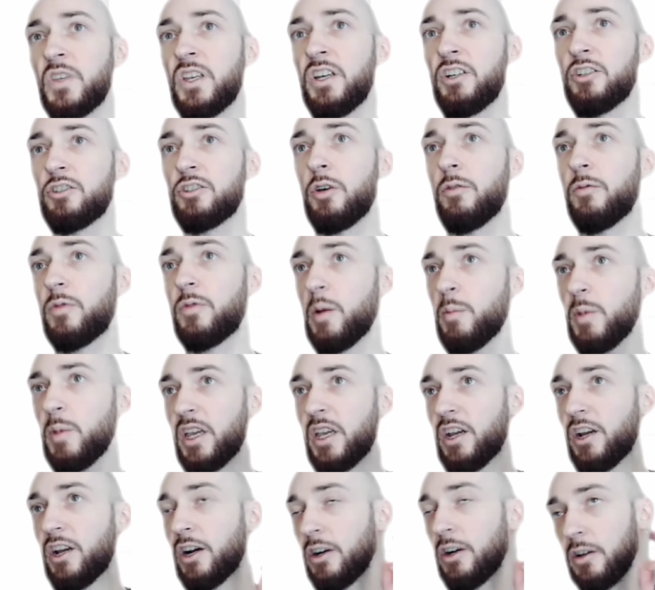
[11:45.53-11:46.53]
So from
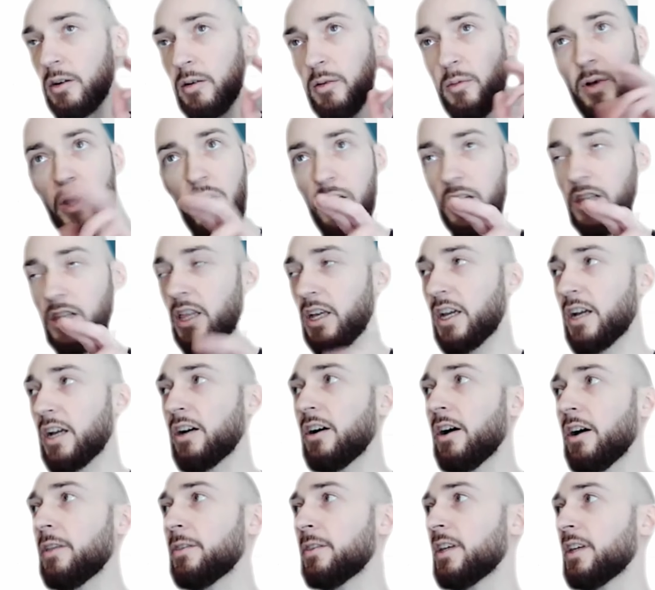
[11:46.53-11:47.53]
here, clicking
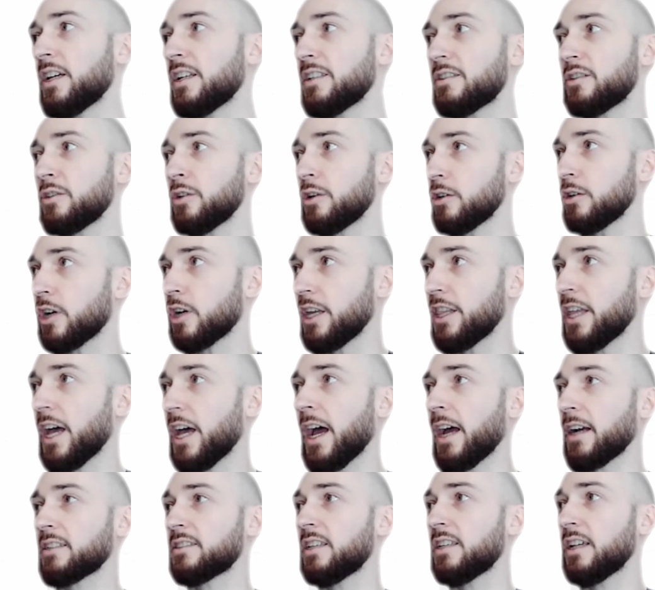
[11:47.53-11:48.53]
on this, you're going to
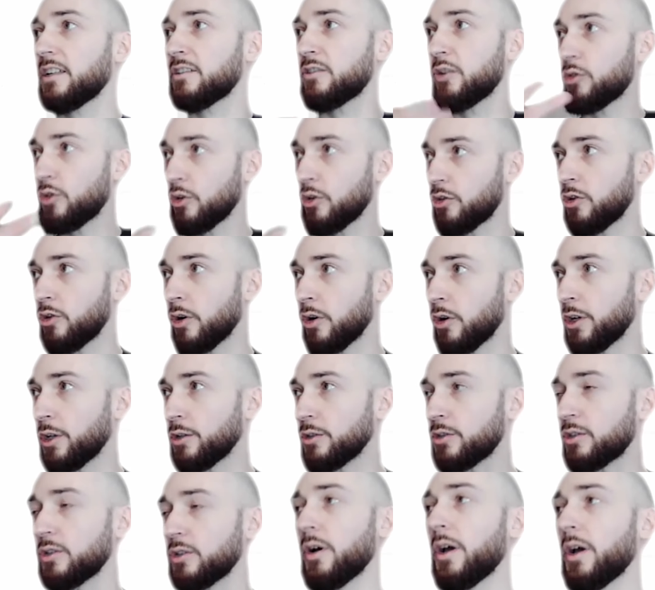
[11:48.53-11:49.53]
access the tutorial.
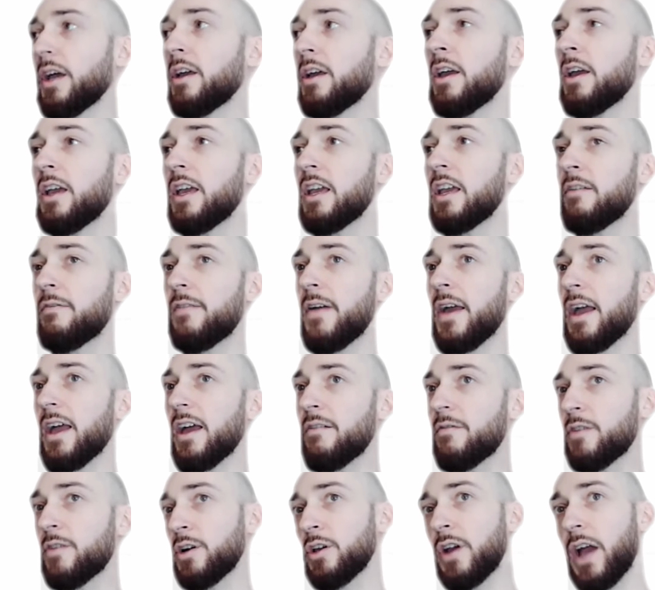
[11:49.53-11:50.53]
So if
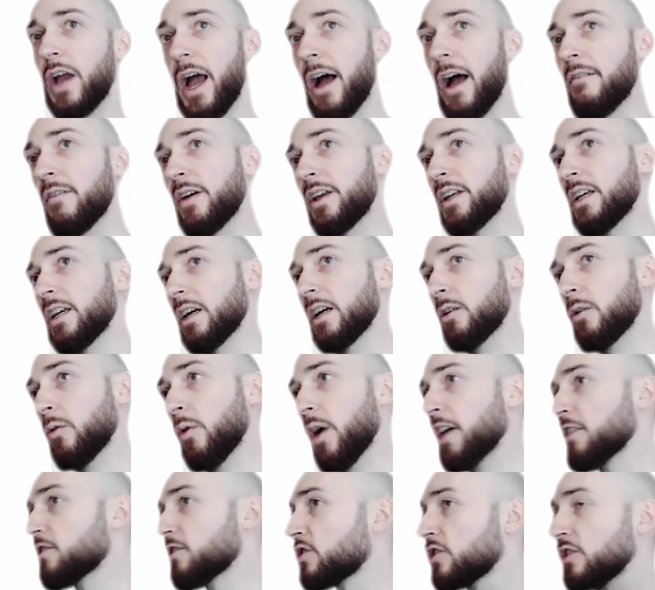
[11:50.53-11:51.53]
ever you have any
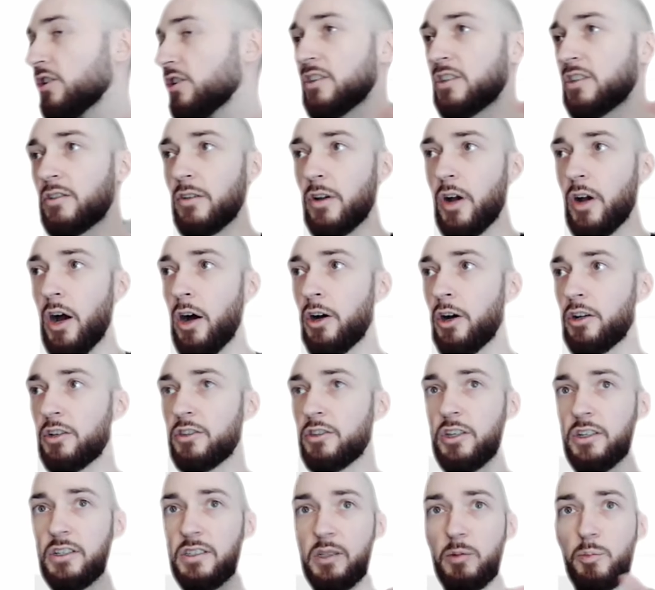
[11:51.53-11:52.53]
questions on
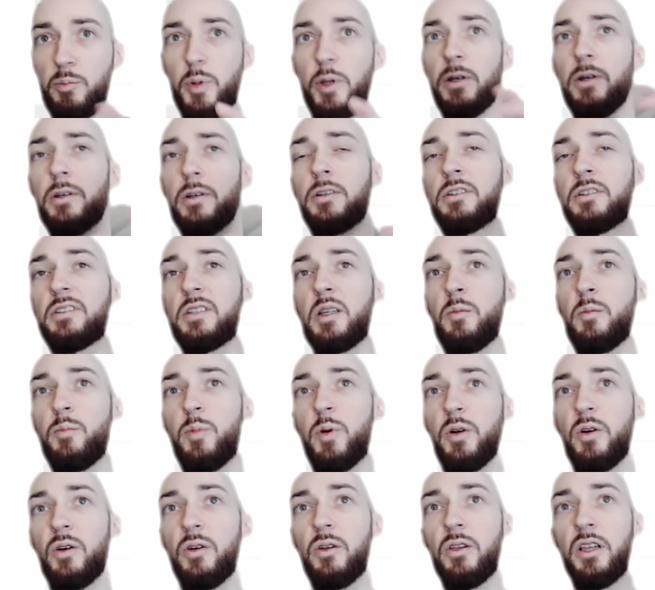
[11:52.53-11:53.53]
the
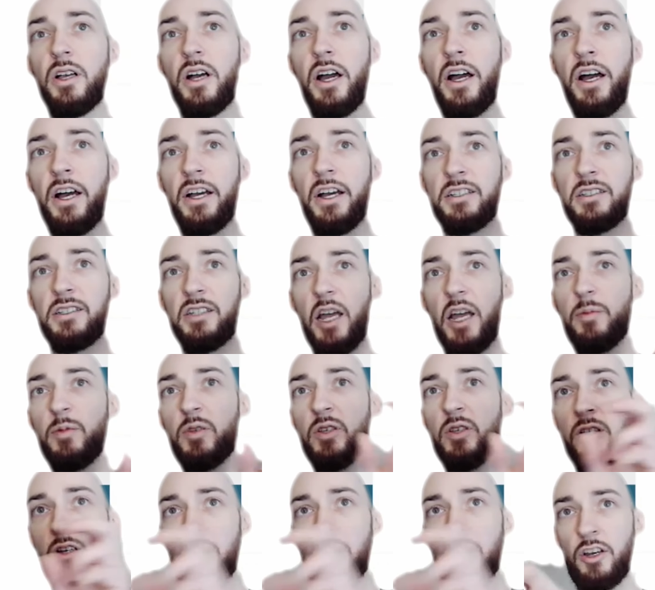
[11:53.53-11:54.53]
simple
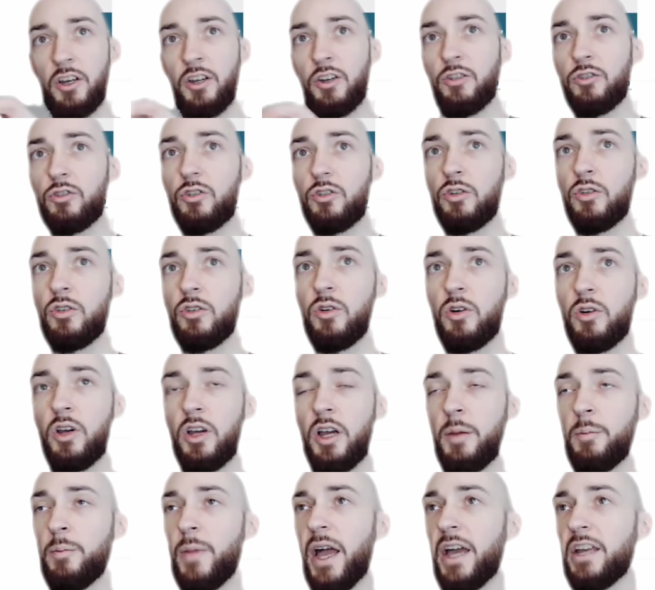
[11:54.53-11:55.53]
steps to
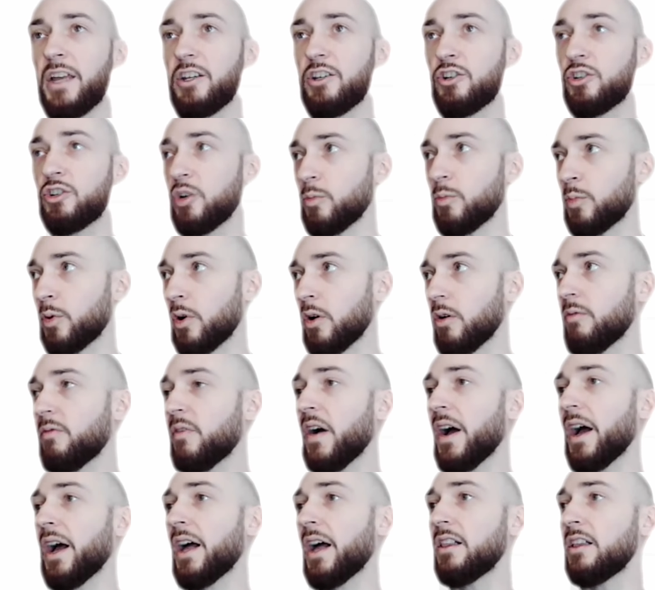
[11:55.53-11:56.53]
manage your
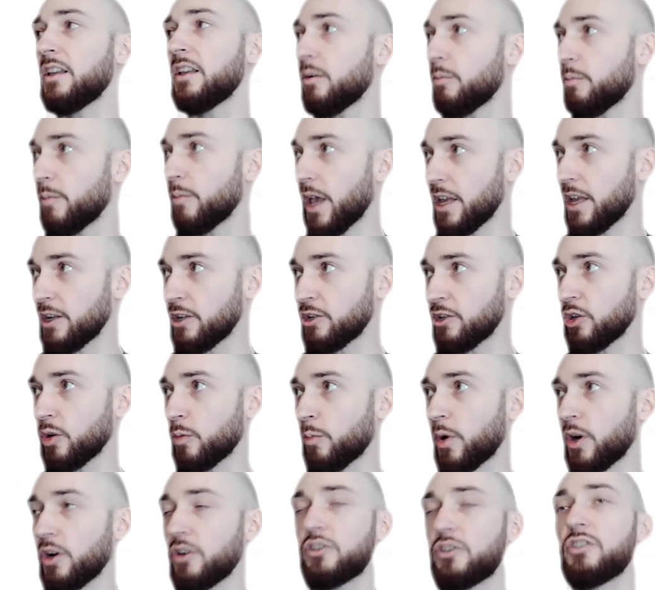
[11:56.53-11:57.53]
profile, manage your
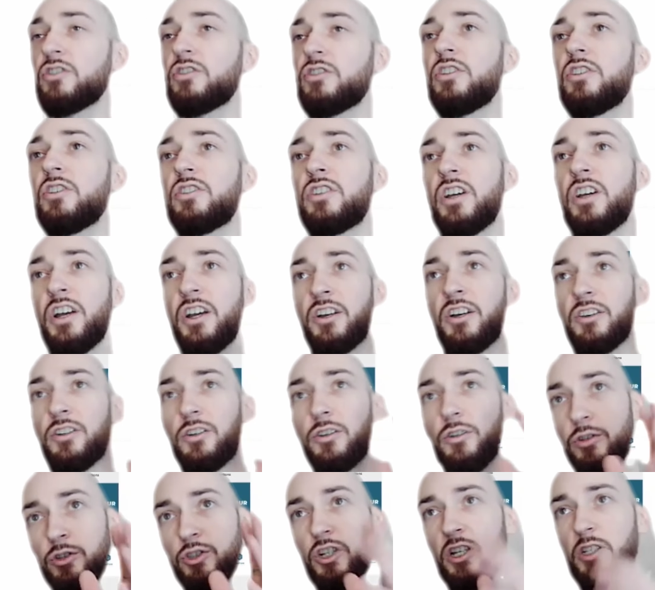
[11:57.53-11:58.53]
purchases,
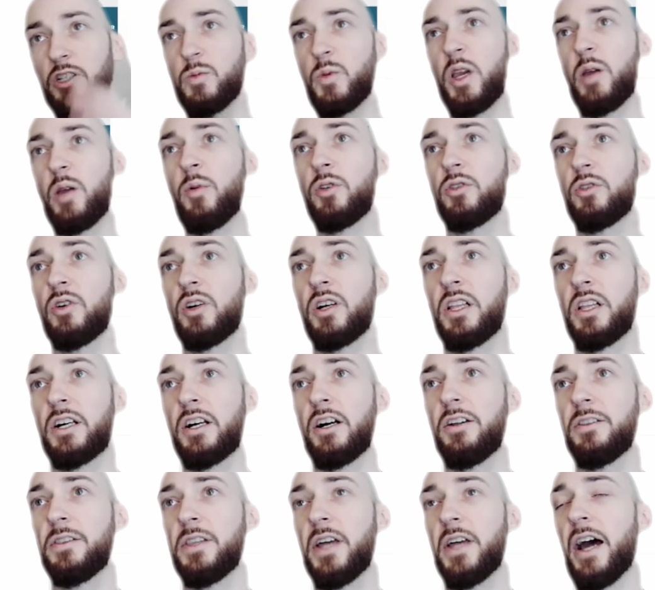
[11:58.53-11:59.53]
you'll just be able to click
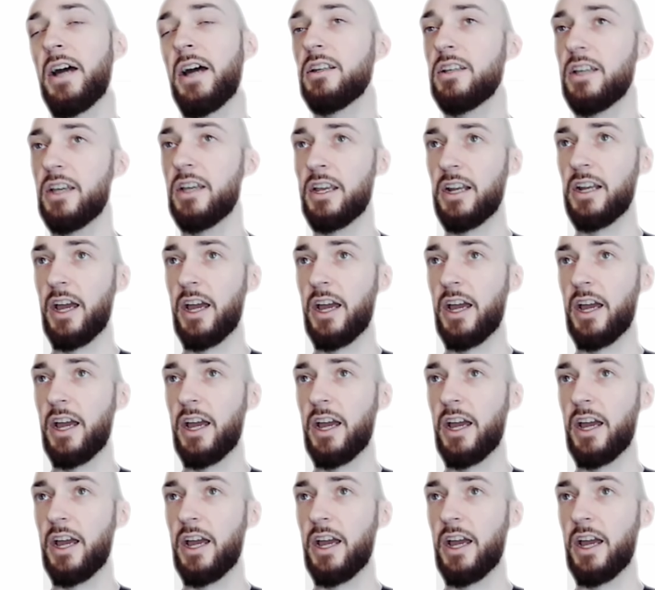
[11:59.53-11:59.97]
on that and